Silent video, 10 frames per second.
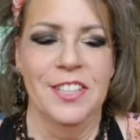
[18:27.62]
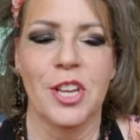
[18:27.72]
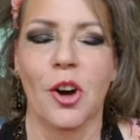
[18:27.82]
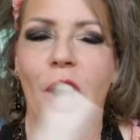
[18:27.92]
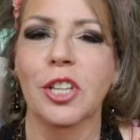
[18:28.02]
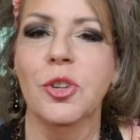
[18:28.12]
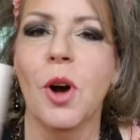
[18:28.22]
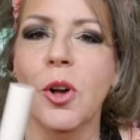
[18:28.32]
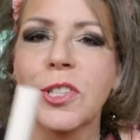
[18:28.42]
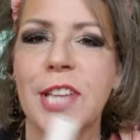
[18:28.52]
So I'll
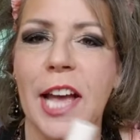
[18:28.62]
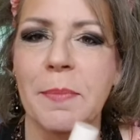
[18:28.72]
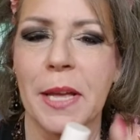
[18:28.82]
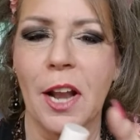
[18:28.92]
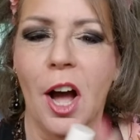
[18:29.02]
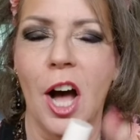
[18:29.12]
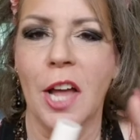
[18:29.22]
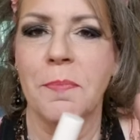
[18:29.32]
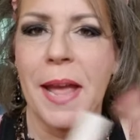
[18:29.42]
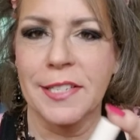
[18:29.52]
do a whole segment
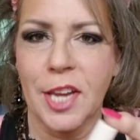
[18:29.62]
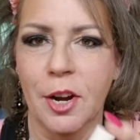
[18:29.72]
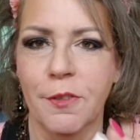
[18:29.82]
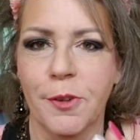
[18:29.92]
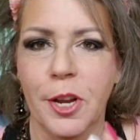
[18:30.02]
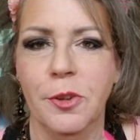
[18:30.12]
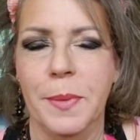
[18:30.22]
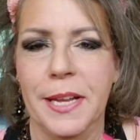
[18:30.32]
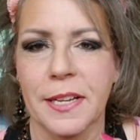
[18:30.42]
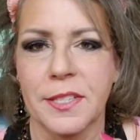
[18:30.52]
on mascara for you,
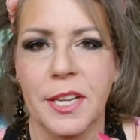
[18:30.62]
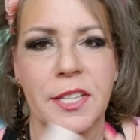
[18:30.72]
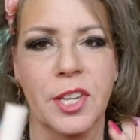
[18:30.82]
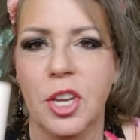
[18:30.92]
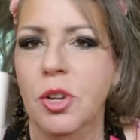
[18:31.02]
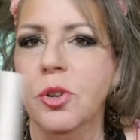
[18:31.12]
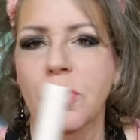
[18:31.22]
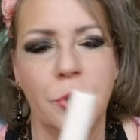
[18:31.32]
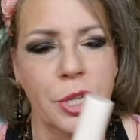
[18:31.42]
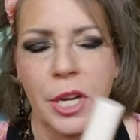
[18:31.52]
because it's a
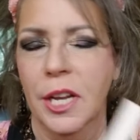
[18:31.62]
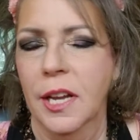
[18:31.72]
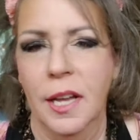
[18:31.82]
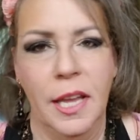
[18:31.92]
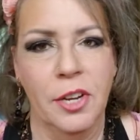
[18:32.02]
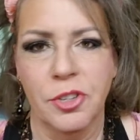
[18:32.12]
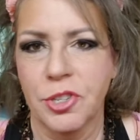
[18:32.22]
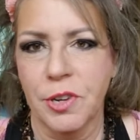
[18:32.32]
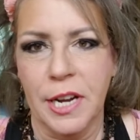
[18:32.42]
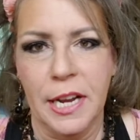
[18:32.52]
huge
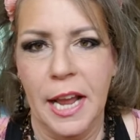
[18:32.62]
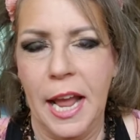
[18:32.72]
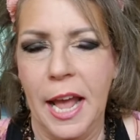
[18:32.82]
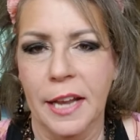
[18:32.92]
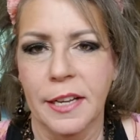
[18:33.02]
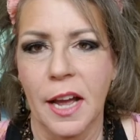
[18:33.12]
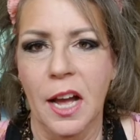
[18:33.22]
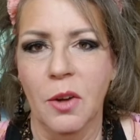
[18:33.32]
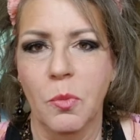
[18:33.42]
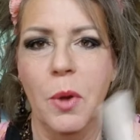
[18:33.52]
industry and
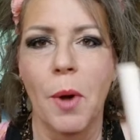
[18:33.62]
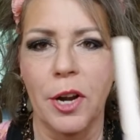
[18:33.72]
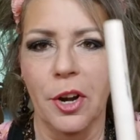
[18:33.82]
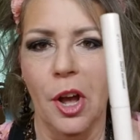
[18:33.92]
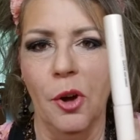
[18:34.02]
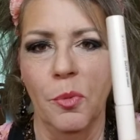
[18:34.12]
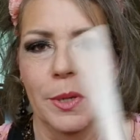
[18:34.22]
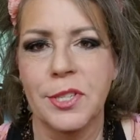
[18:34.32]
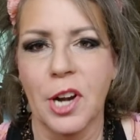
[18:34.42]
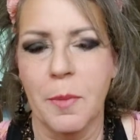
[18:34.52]
we want to know
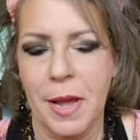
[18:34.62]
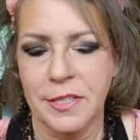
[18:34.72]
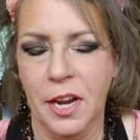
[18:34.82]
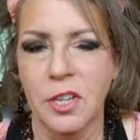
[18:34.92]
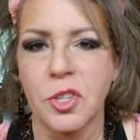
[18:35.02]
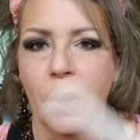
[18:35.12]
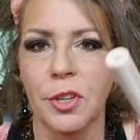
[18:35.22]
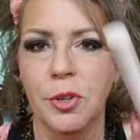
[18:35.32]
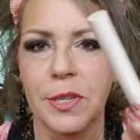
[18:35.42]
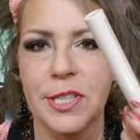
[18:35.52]
what's in our mascara. So
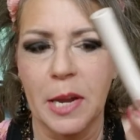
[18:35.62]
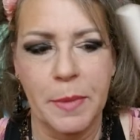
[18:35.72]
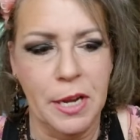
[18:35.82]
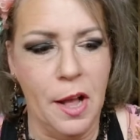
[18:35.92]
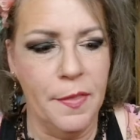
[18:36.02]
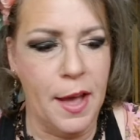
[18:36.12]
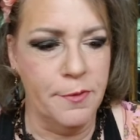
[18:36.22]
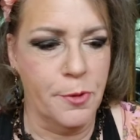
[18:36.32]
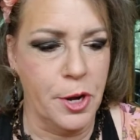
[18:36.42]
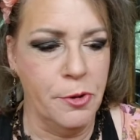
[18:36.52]
I'll do a segment on
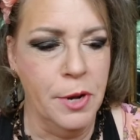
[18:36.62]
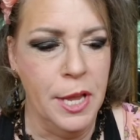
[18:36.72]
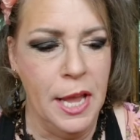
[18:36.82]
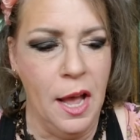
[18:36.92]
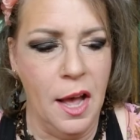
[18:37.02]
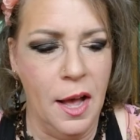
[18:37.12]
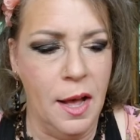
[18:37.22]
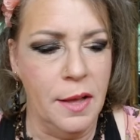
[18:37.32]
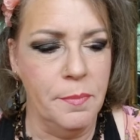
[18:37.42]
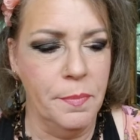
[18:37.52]
that for you.
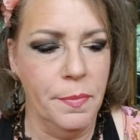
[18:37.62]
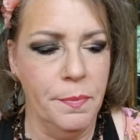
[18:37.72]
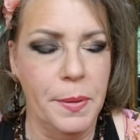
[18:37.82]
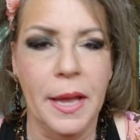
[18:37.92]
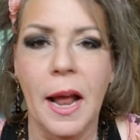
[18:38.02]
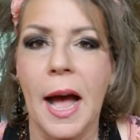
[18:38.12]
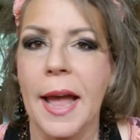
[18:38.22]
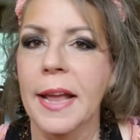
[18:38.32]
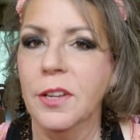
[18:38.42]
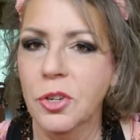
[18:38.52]
But
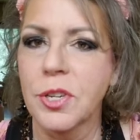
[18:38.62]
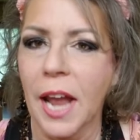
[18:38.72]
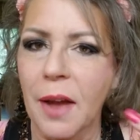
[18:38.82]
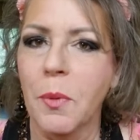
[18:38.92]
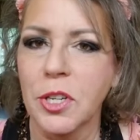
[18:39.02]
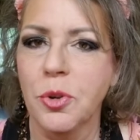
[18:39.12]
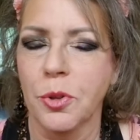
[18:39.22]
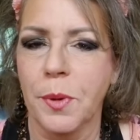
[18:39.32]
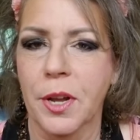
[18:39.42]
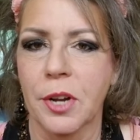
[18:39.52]
I wear 2
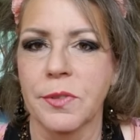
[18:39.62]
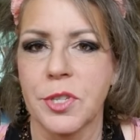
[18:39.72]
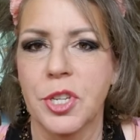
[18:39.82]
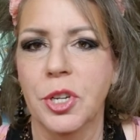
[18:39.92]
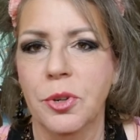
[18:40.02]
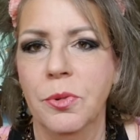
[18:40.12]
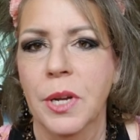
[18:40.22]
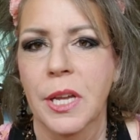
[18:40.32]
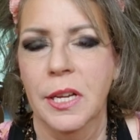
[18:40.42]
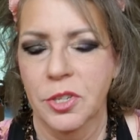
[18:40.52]
or 3 coats, 2
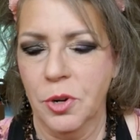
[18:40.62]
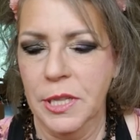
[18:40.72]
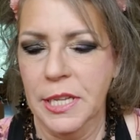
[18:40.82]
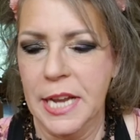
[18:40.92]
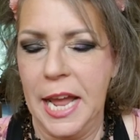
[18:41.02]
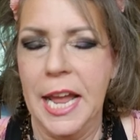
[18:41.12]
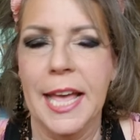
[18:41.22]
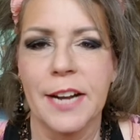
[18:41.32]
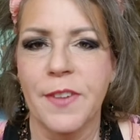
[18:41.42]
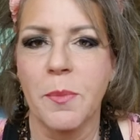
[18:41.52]
during the day.
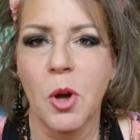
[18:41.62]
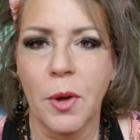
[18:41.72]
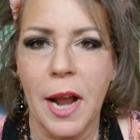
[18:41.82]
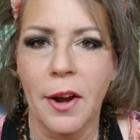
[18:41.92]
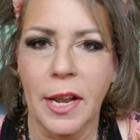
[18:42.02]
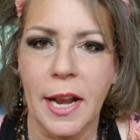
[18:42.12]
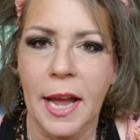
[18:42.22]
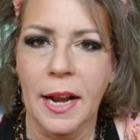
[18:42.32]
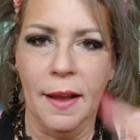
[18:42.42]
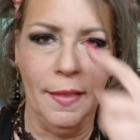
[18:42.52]
And if I'm going out at
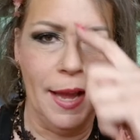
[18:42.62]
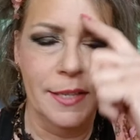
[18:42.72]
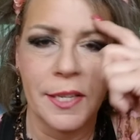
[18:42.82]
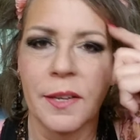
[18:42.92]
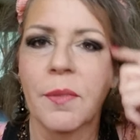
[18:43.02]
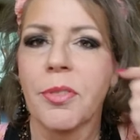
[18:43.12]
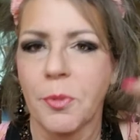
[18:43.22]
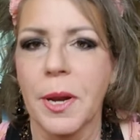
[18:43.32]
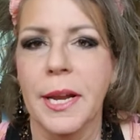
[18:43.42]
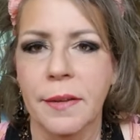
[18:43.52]
night, I like
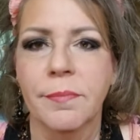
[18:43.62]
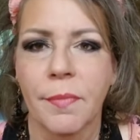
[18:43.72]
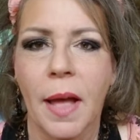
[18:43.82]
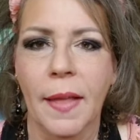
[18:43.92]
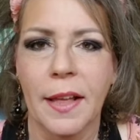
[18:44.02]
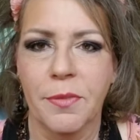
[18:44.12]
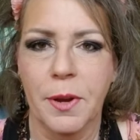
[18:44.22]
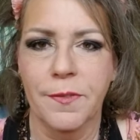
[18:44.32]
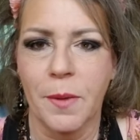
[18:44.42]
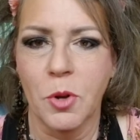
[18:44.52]
3. I like
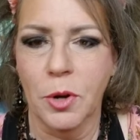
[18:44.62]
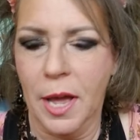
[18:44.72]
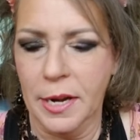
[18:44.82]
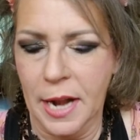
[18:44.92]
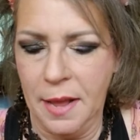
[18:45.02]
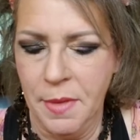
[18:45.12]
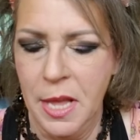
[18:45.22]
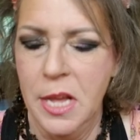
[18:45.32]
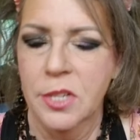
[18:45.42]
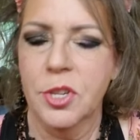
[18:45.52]
3 if I'm going out at night.
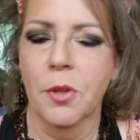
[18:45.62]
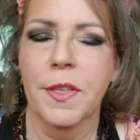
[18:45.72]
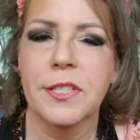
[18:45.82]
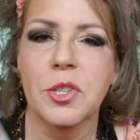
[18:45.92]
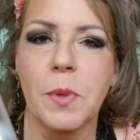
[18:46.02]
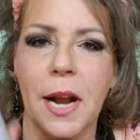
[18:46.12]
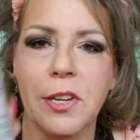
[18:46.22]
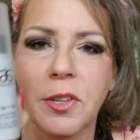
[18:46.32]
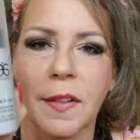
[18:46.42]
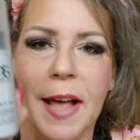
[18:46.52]
So this is what I
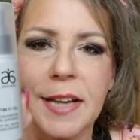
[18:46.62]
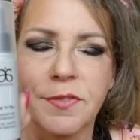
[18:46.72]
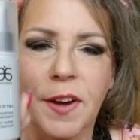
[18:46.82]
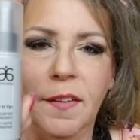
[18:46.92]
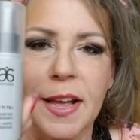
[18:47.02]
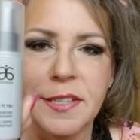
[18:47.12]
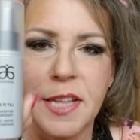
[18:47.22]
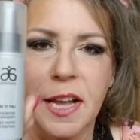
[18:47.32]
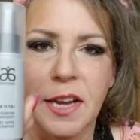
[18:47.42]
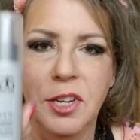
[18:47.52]
do. The very last
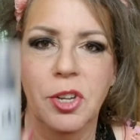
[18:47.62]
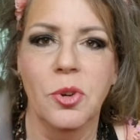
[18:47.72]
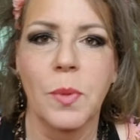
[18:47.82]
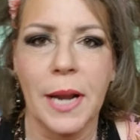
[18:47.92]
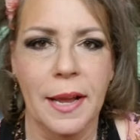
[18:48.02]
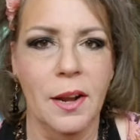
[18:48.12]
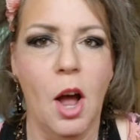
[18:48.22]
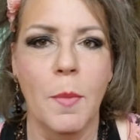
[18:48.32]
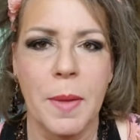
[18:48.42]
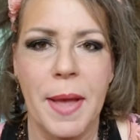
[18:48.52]
thing I do when I get
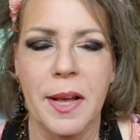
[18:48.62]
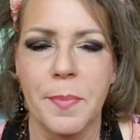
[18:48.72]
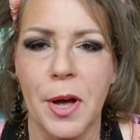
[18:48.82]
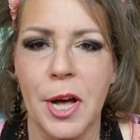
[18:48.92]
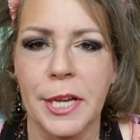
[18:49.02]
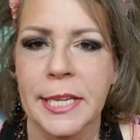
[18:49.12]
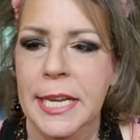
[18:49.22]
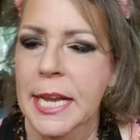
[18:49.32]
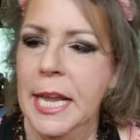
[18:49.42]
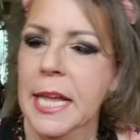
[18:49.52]
all my makeup on
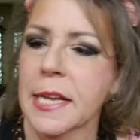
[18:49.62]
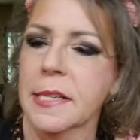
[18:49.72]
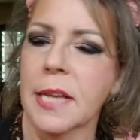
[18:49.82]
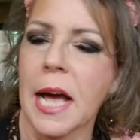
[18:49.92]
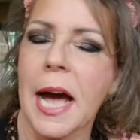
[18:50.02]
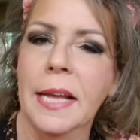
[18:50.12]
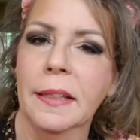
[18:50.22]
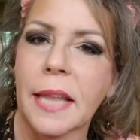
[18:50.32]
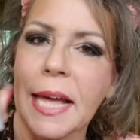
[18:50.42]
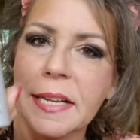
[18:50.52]
is I
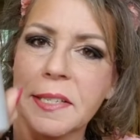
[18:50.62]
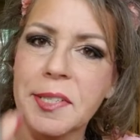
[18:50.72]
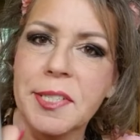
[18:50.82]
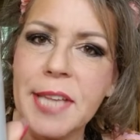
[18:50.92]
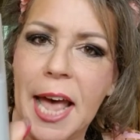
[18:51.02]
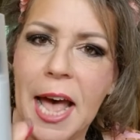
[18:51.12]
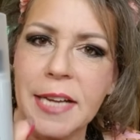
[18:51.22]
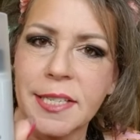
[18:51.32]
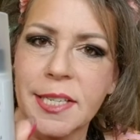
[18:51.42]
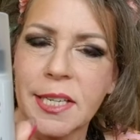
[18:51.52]
let it
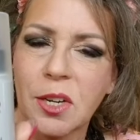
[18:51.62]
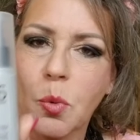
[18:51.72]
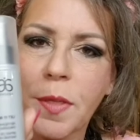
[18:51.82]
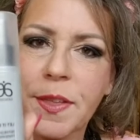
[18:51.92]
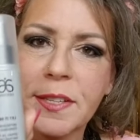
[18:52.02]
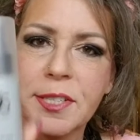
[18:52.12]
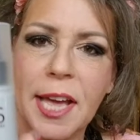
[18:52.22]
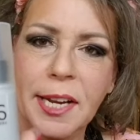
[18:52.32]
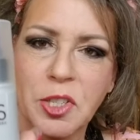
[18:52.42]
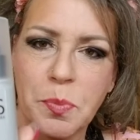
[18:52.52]
set with this
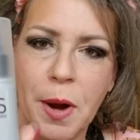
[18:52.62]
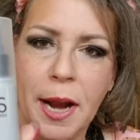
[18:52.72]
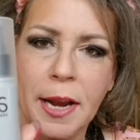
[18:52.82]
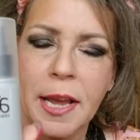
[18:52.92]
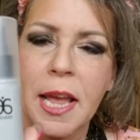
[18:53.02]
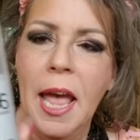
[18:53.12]
setting spray.